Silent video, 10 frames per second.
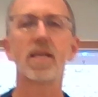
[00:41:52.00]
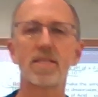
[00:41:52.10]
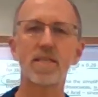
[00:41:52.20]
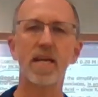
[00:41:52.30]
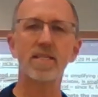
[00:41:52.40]

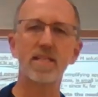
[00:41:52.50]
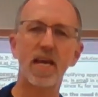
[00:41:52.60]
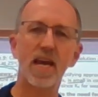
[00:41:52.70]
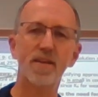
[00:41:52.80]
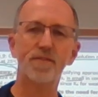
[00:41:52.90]
Stay
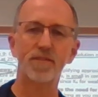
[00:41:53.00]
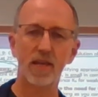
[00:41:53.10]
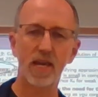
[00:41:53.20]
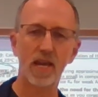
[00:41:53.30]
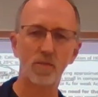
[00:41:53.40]
safe,
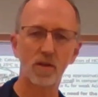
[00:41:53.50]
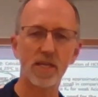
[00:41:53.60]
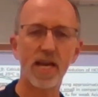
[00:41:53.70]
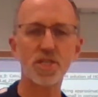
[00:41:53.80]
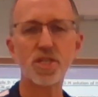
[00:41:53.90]
and we'll
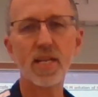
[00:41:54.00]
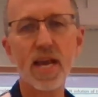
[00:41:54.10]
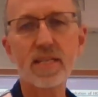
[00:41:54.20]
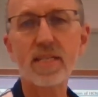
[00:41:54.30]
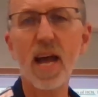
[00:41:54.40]
catch you
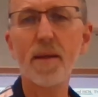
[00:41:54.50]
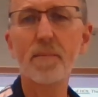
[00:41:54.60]
next time.